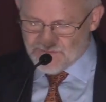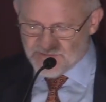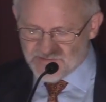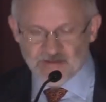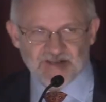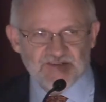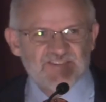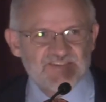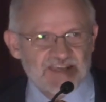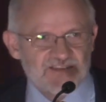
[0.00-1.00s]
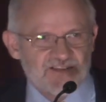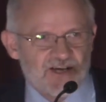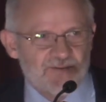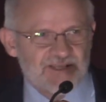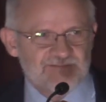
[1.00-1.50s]
Let's look at the second
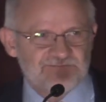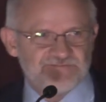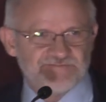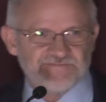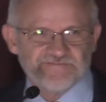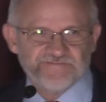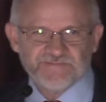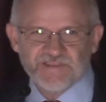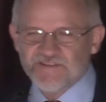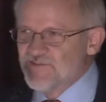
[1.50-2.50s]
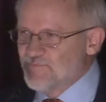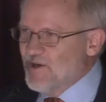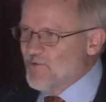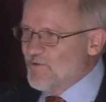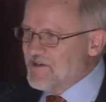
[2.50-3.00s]
coming. And this is
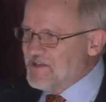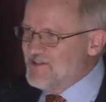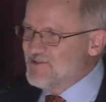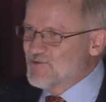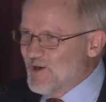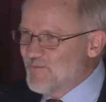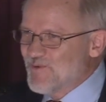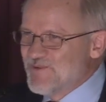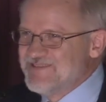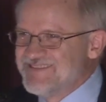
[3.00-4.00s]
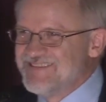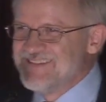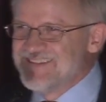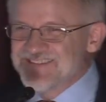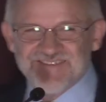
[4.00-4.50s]
probably where I get in trouble,
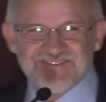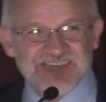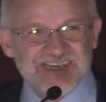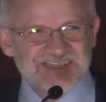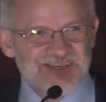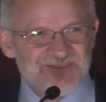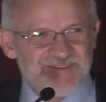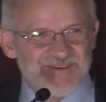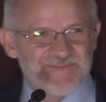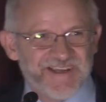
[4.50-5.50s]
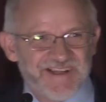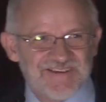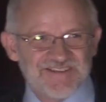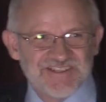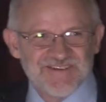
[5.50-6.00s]
as I've changed up
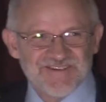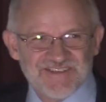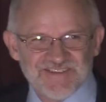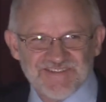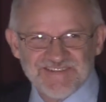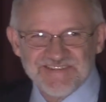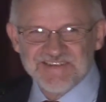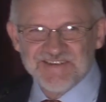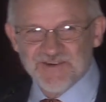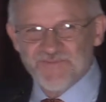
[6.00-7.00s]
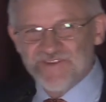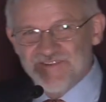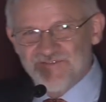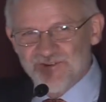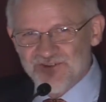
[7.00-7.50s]
terminology here just
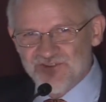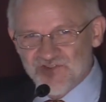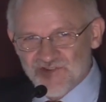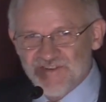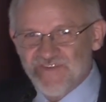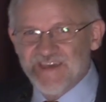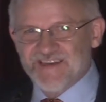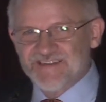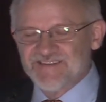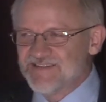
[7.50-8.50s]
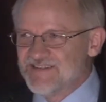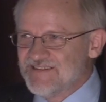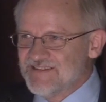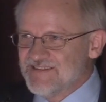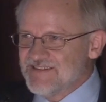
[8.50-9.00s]
hopefully for, for effect.
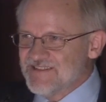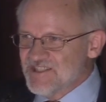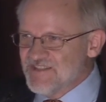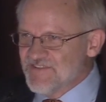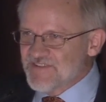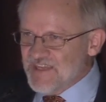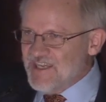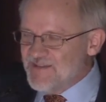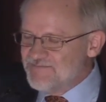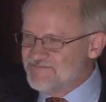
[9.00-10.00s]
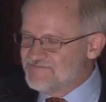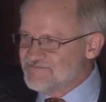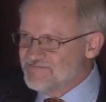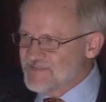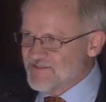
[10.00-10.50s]
Jesus came,
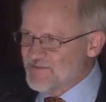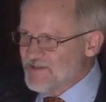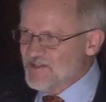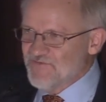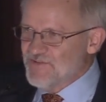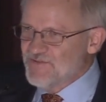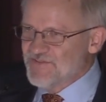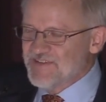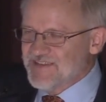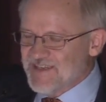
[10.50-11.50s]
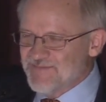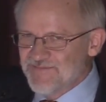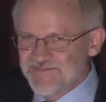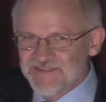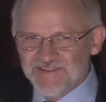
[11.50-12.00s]
not to be confused, he
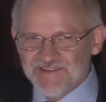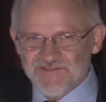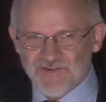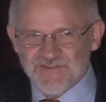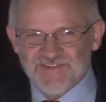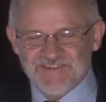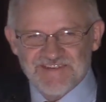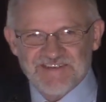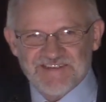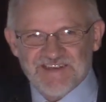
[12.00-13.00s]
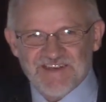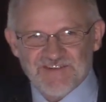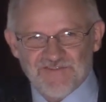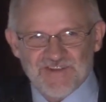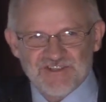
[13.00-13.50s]
came first as
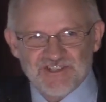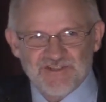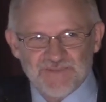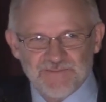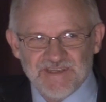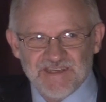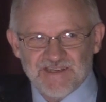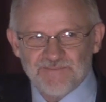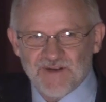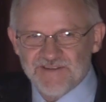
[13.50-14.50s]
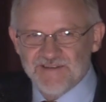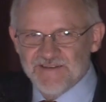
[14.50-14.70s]
a flesh human being, but